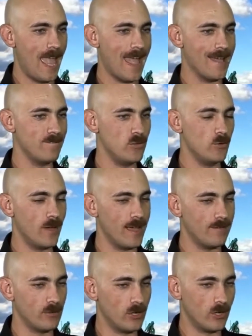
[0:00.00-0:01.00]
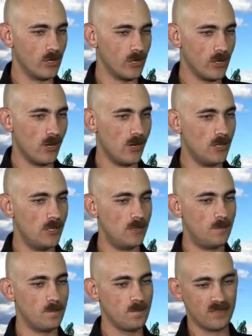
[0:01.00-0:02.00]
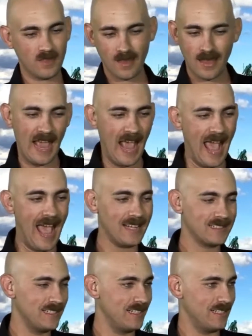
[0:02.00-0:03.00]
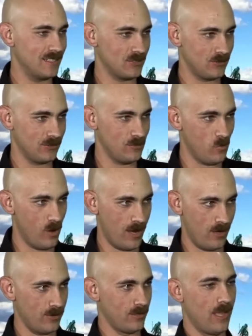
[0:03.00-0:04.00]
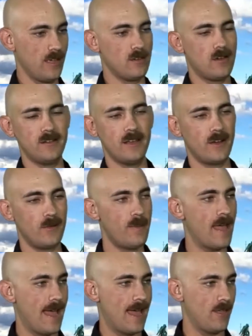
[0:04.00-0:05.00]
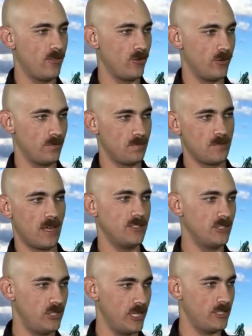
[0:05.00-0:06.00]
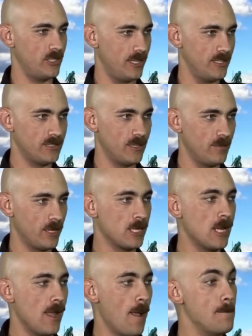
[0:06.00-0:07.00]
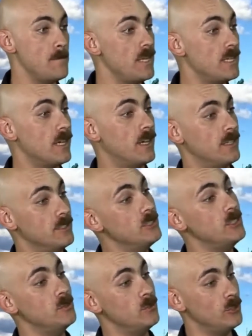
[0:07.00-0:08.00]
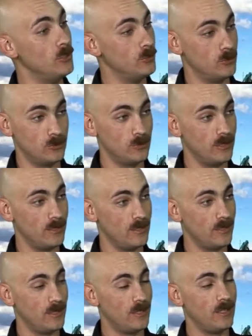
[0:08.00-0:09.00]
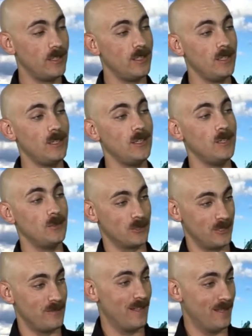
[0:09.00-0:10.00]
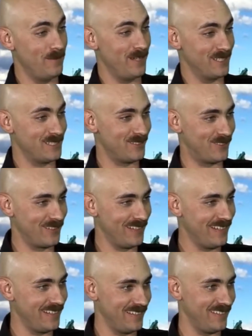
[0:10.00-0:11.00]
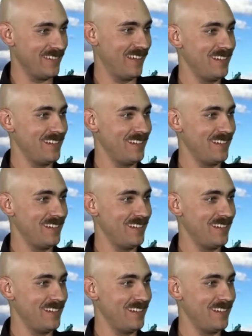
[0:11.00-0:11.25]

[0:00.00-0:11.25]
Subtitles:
Have you ever acted in a certain way, or like gone down a path, or got suggested into something because you knew you were developing a story, and